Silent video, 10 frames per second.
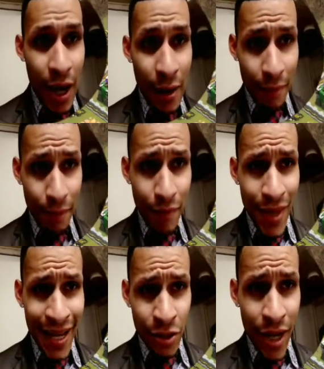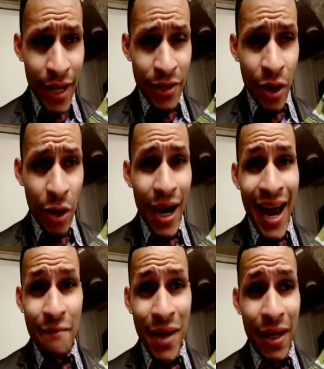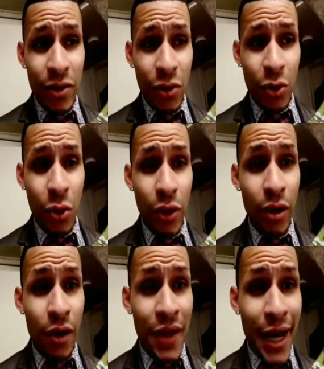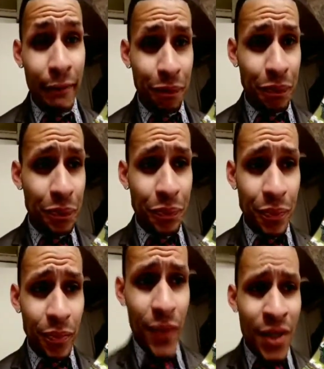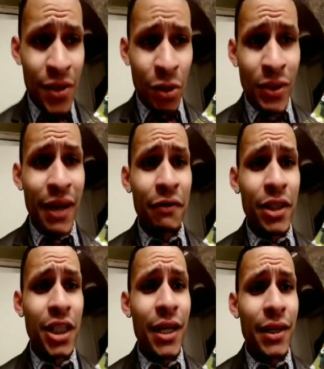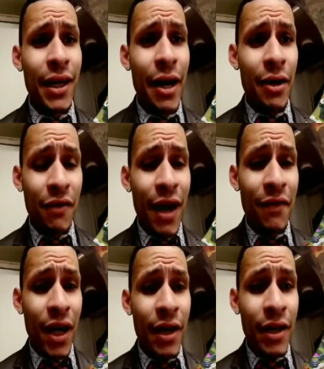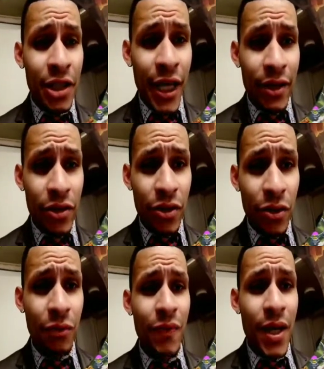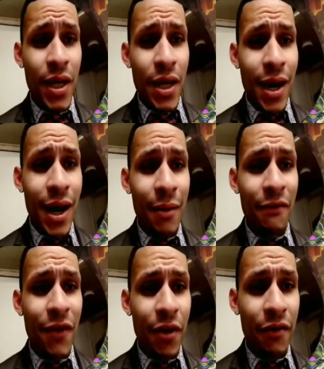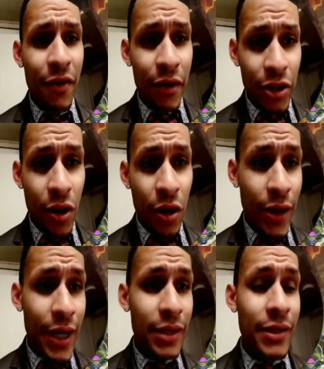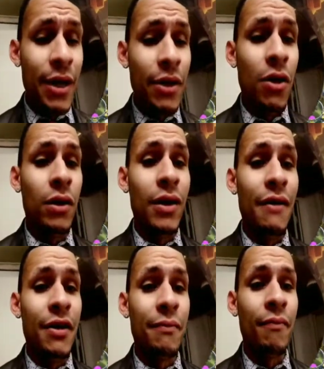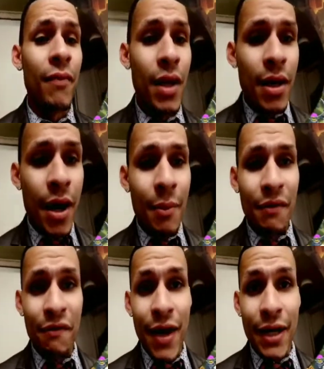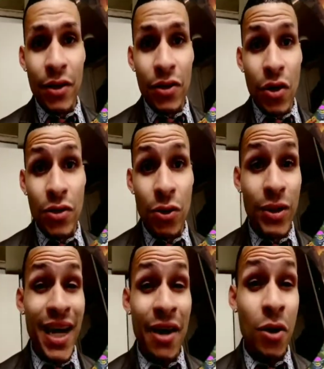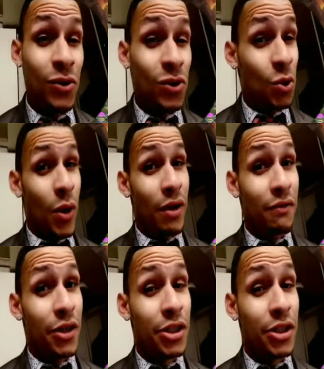As you guys know, I have made a tutorial on that. So definitely check that out if you haven't gotten a chance to. Very, very strong raid at Town Hall 11. In fact, there's also a Town Hall 12 version.